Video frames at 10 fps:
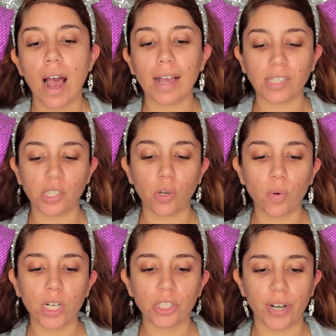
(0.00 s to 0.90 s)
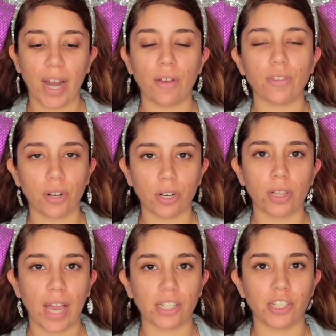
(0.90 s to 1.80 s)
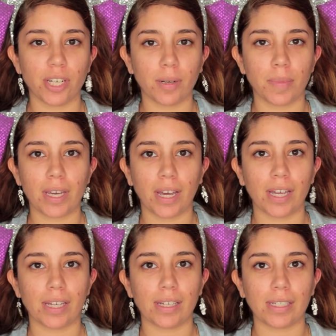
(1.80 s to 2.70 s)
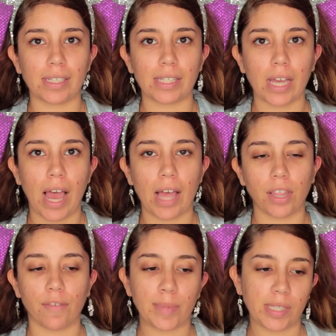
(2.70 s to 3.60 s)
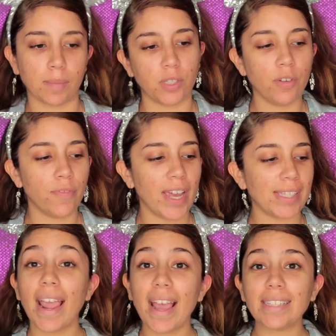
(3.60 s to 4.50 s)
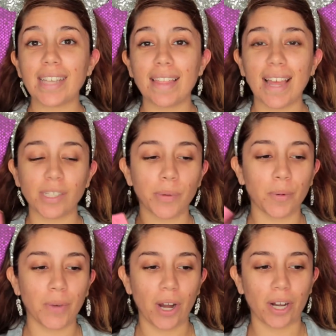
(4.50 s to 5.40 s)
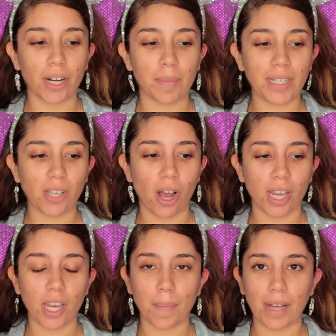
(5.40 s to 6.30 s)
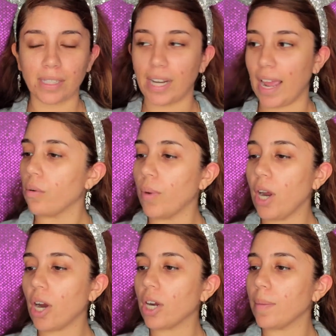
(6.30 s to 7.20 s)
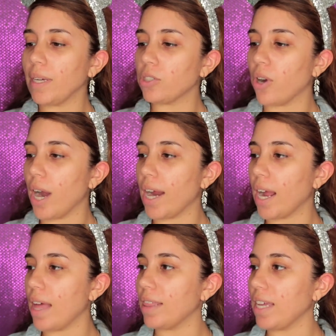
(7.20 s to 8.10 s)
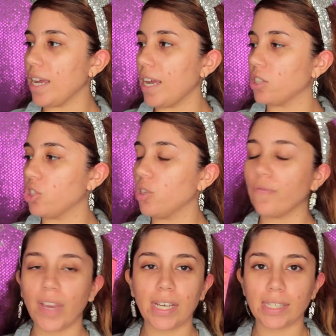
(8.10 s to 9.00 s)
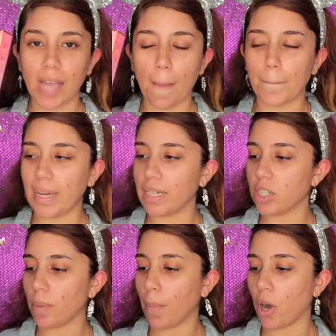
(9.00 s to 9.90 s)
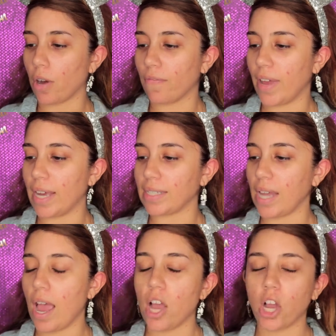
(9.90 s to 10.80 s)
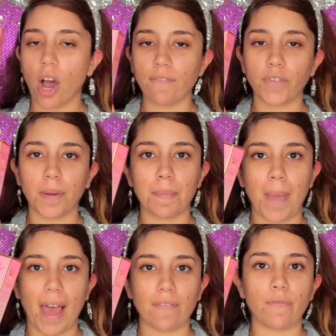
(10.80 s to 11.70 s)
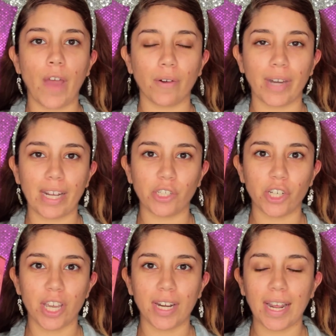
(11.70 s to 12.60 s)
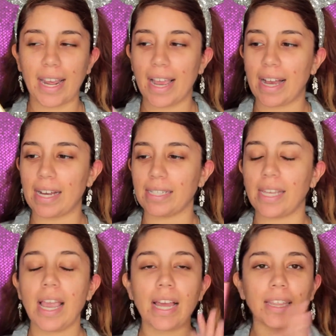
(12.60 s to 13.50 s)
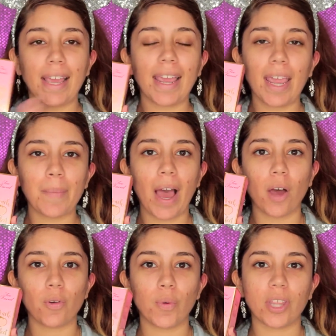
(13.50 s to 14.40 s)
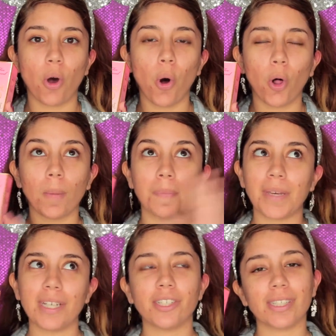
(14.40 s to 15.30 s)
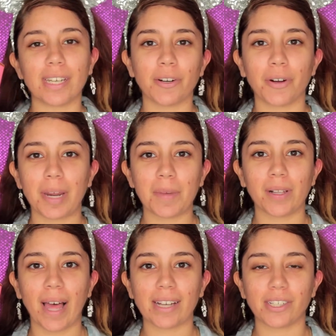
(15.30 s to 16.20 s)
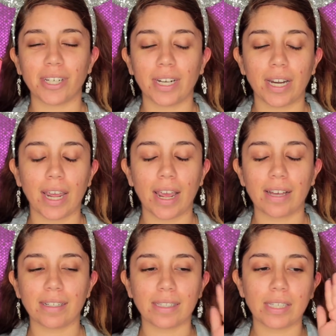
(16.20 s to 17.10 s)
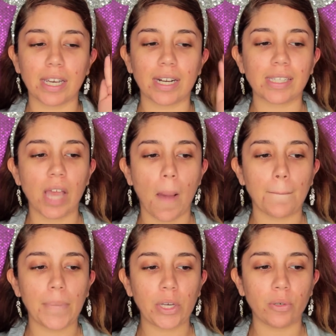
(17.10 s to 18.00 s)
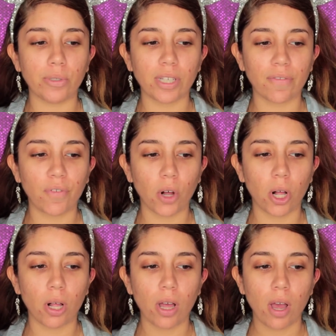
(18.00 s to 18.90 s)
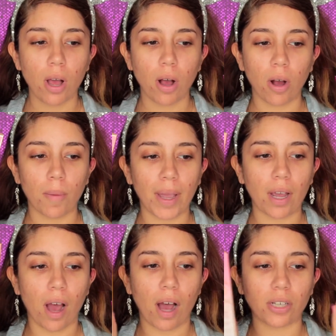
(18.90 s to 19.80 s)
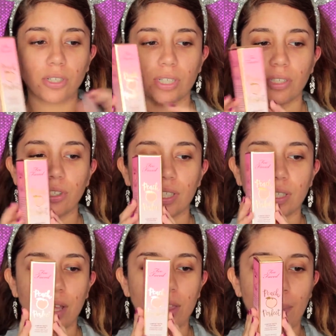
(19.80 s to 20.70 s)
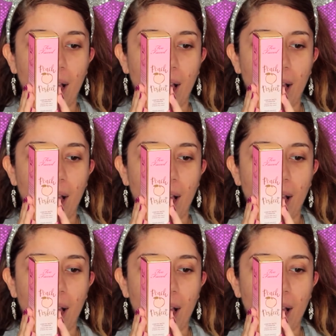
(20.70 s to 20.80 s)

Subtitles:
I still want to try out their collection because I love me some Too Faced, and that's what we are going to be talking about today. We are going to be trying the Too Faced Peach Perfect Comfort Matte Foundation, and they came out with a whole peaches and cream collection, and it is beautiful. Oh my gosh, it's just the